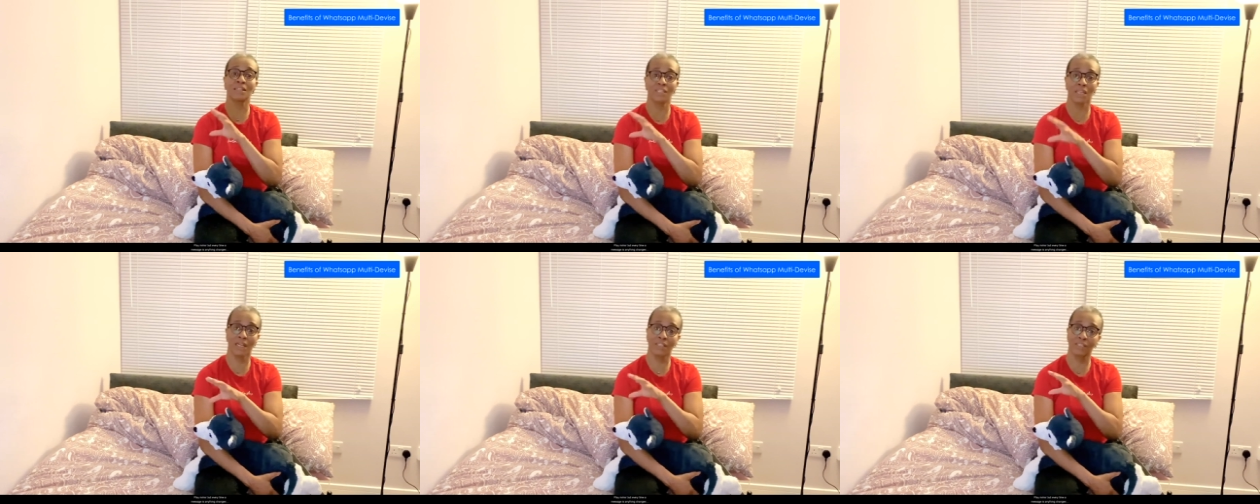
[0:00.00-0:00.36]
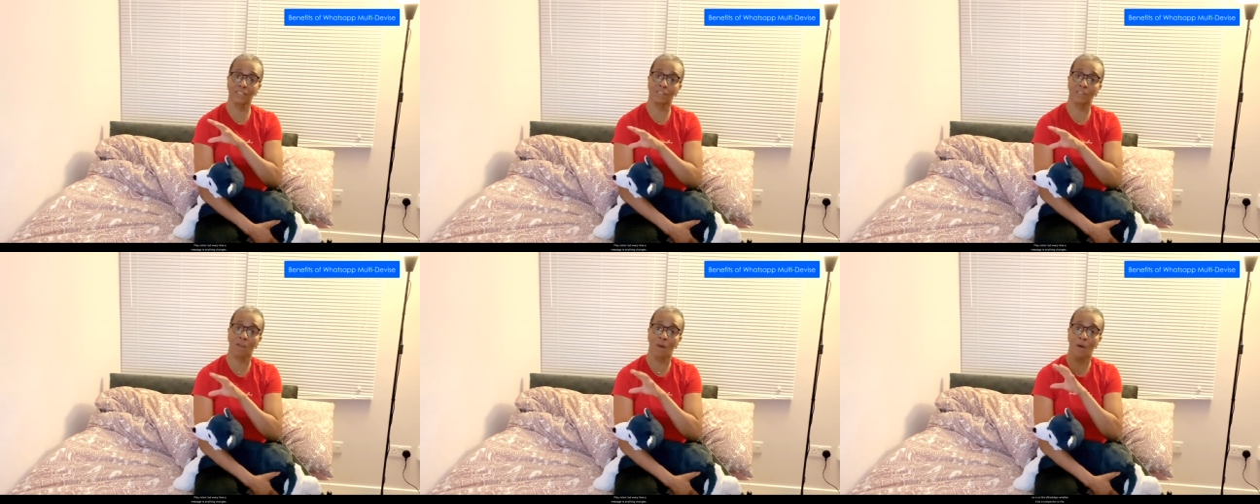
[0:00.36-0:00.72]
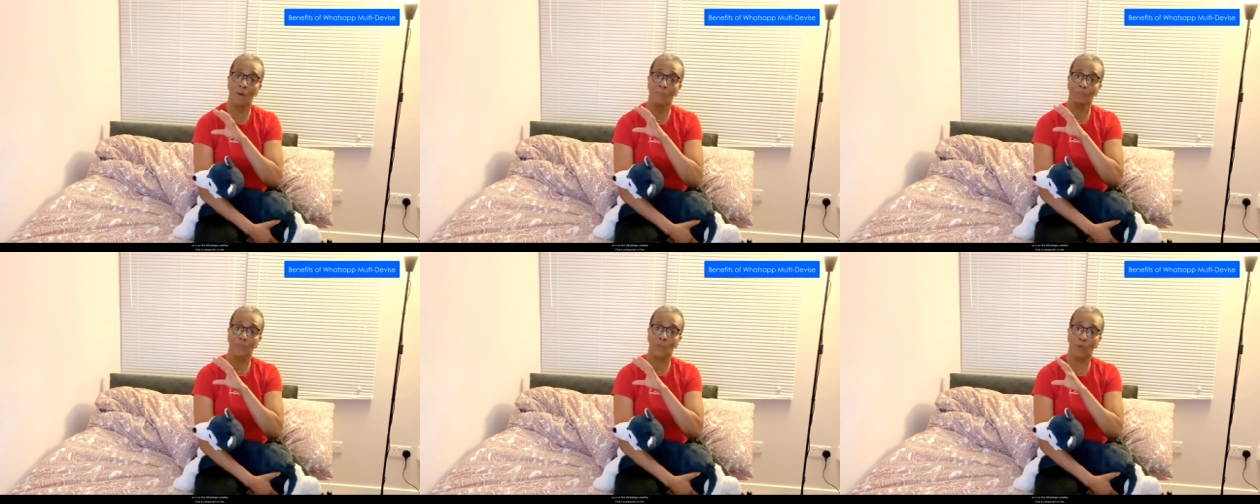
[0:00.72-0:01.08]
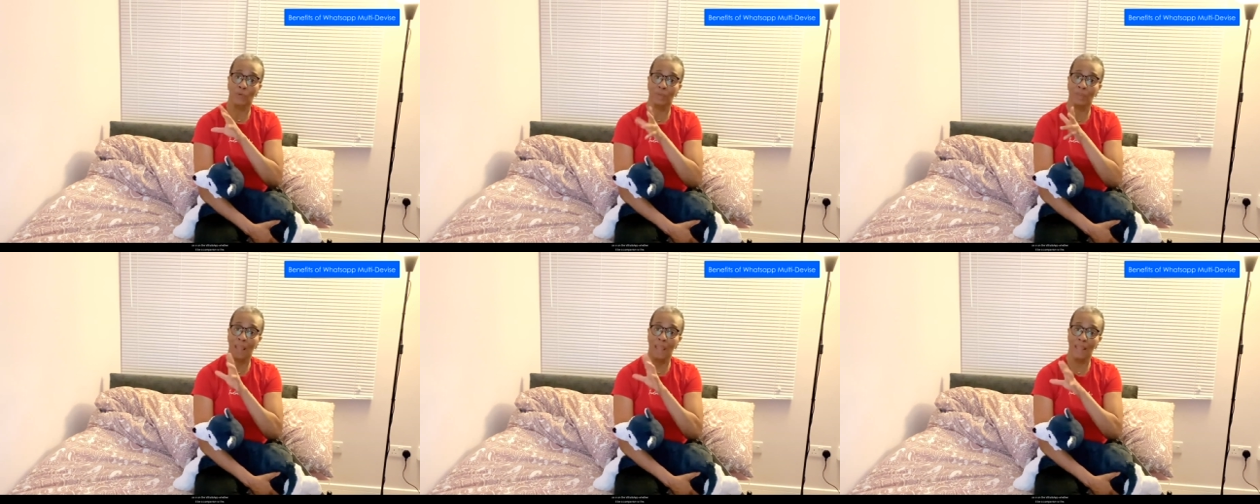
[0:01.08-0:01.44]
changes
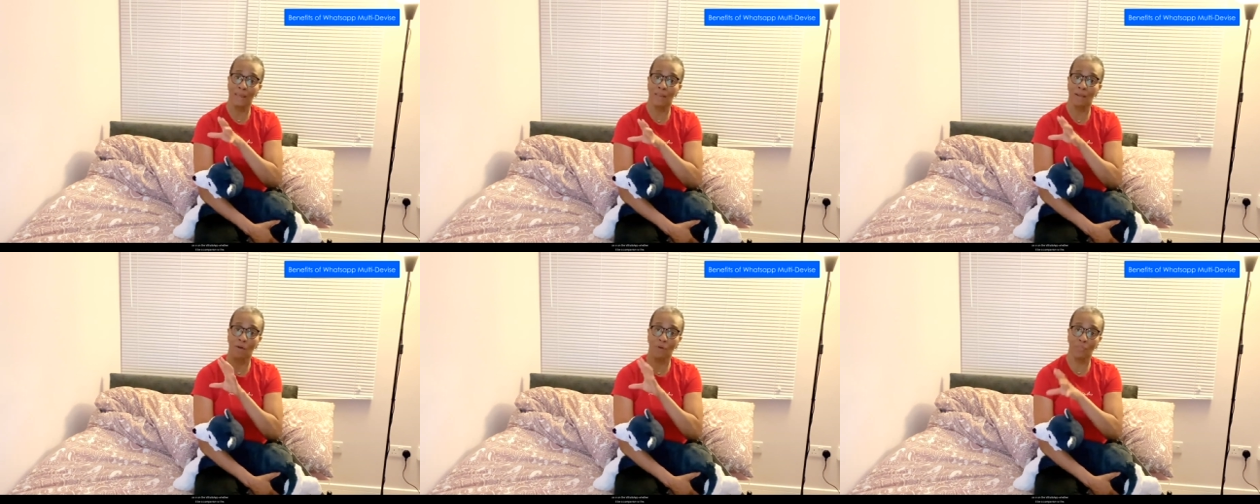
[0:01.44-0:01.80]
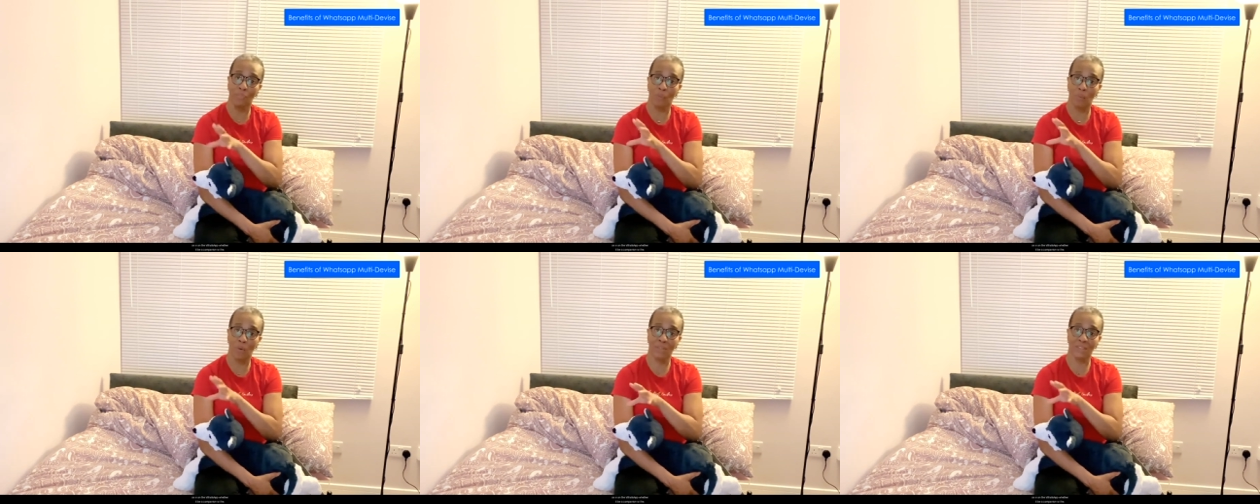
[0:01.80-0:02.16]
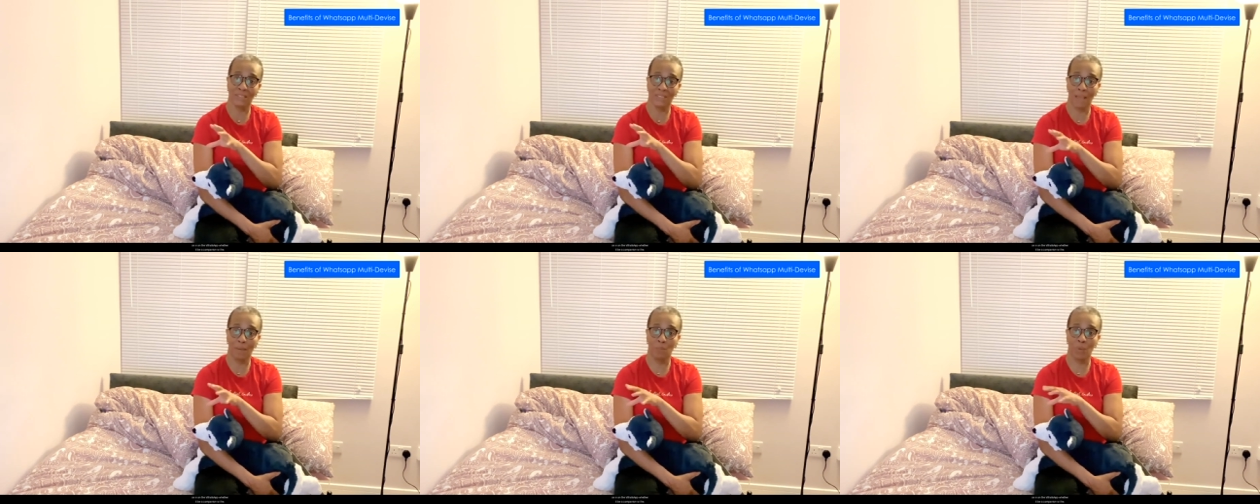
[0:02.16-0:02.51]
on, on the WhatsApp,